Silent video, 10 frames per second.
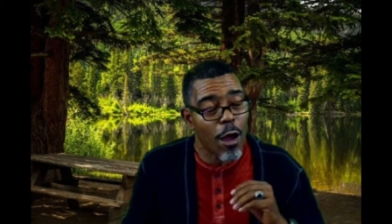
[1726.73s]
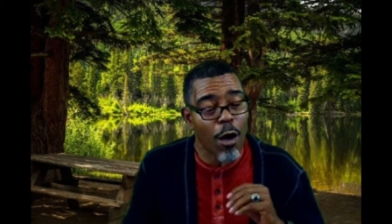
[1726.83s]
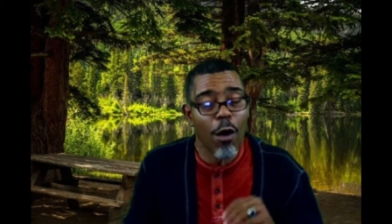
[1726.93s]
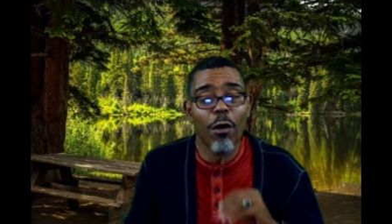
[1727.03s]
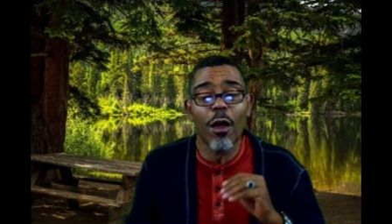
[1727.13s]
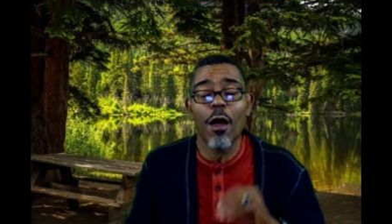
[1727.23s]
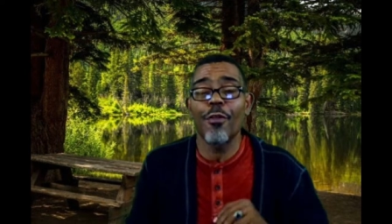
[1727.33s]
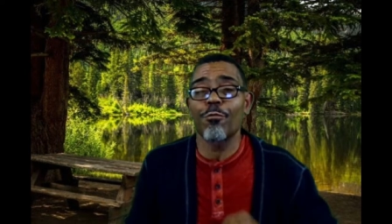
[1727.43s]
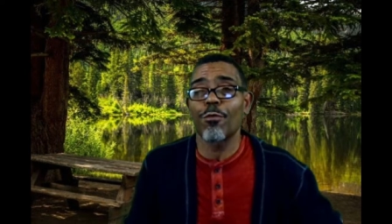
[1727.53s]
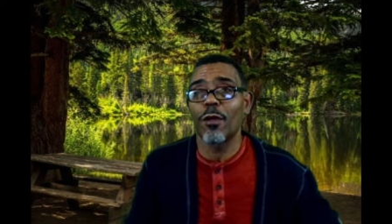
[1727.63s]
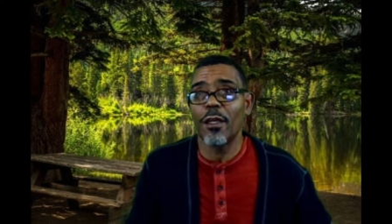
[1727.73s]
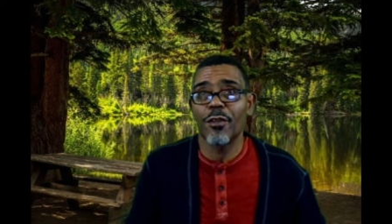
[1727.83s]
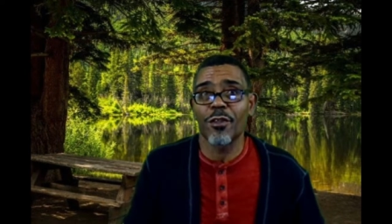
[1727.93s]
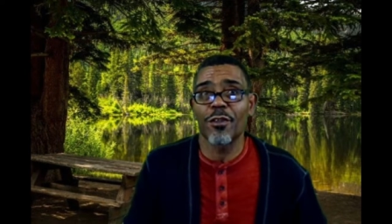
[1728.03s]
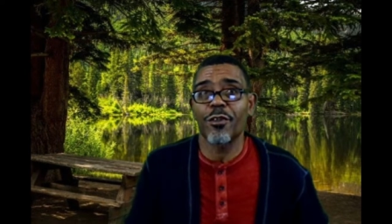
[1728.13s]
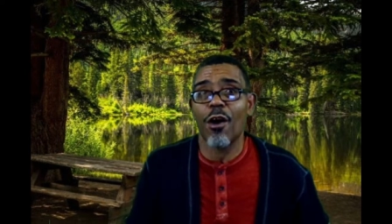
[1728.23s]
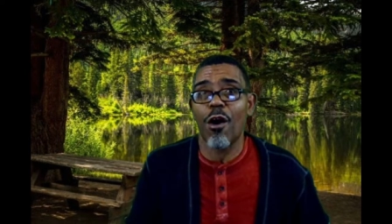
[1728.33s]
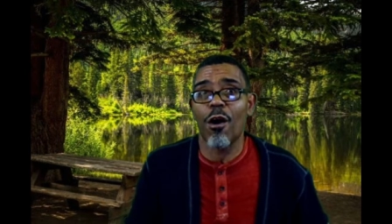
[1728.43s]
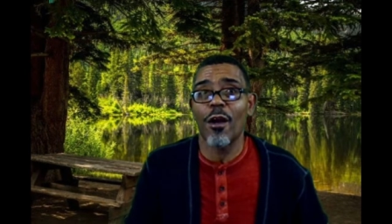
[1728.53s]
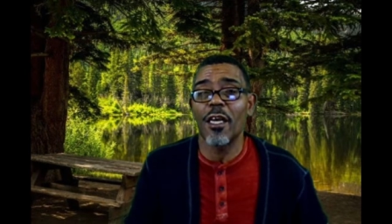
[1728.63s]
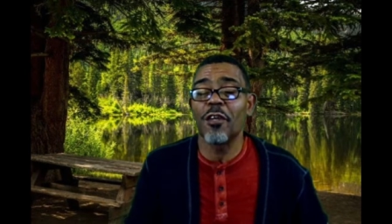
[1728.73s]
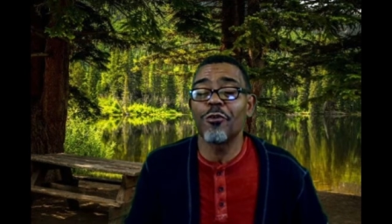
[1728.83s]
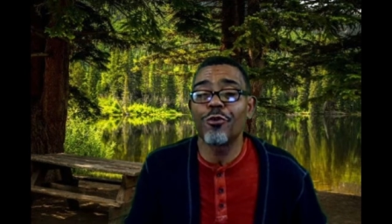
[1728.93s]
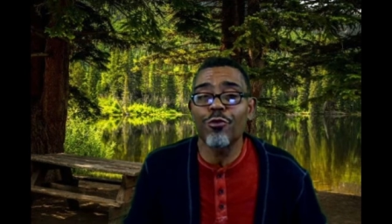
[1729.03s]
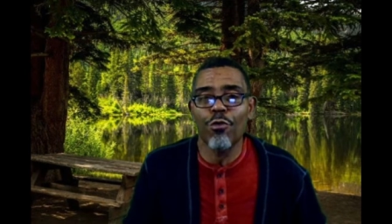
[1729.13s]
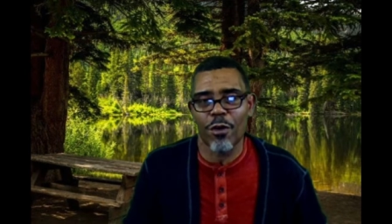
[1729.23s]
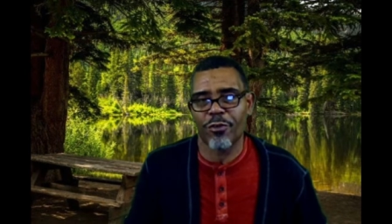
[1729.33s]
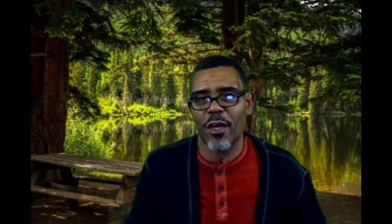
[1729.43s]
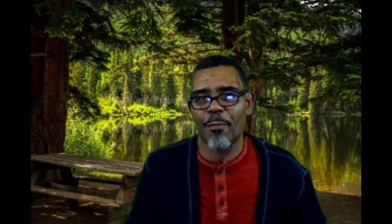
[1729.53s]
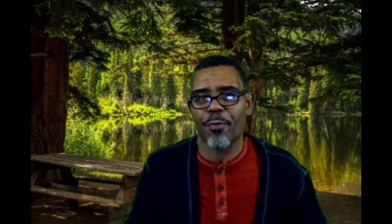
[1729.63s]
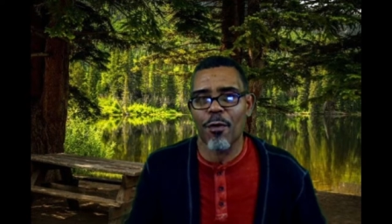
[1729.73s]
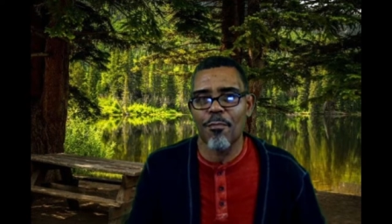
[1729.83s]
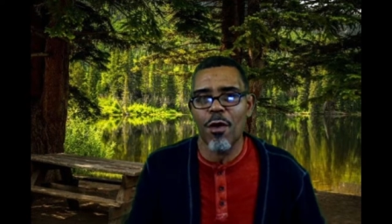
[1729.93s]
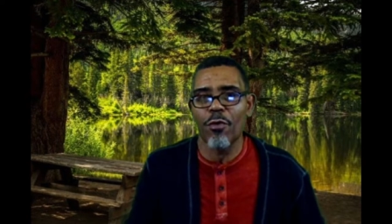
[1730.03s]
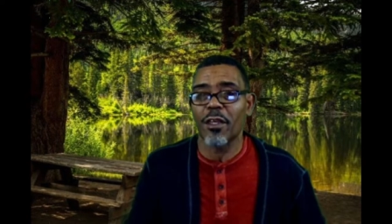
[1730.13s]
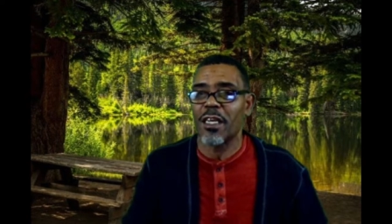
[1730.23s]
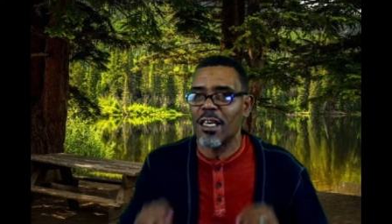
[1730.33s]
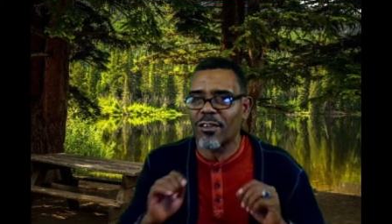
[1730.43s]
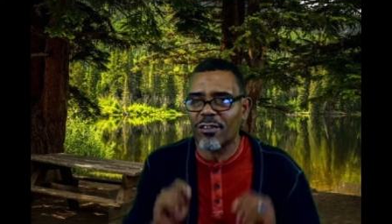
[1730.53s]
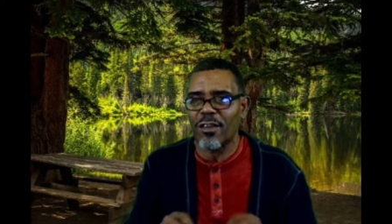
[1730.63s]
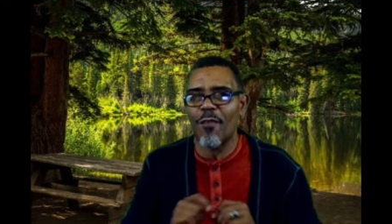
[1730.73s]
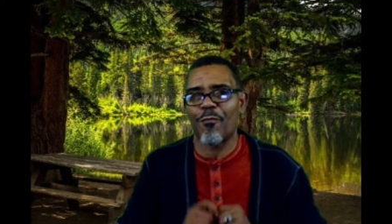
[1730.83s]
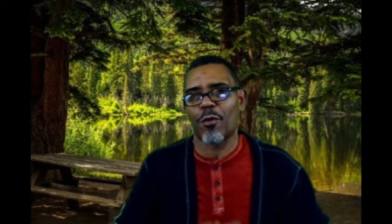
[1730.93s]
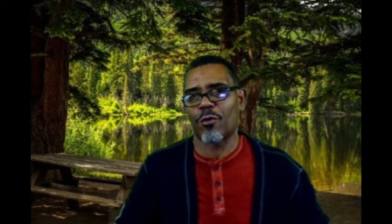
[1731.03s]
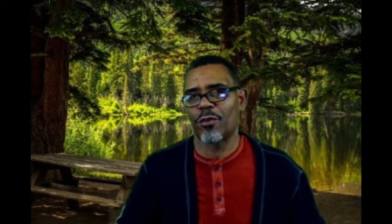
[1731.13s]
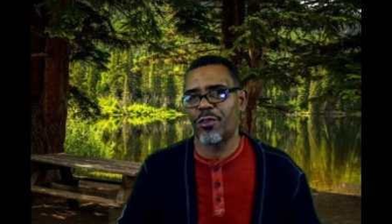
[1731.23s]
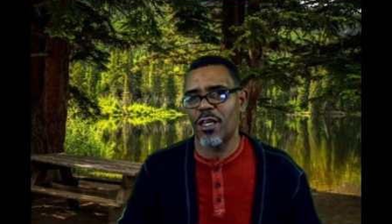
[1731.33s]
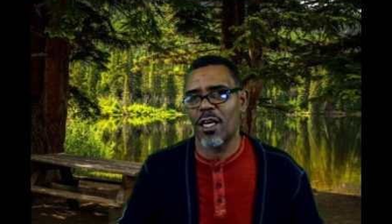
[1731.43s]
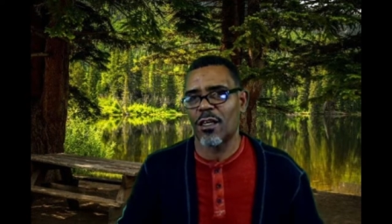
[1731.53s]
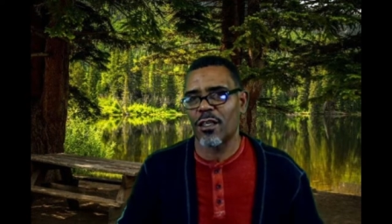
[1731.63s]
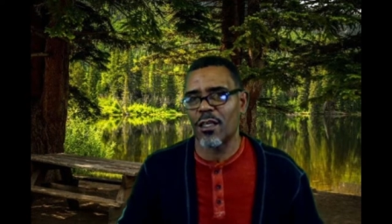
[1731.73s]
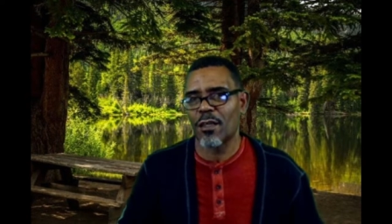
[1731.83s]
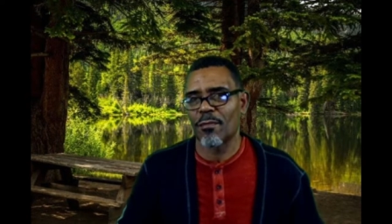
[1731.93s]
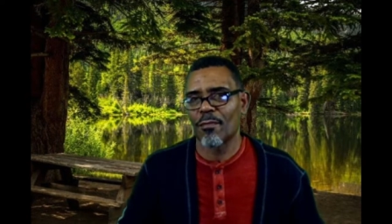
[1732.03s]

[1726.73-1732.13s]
All other religions are endorsed and promoted except for Christianity.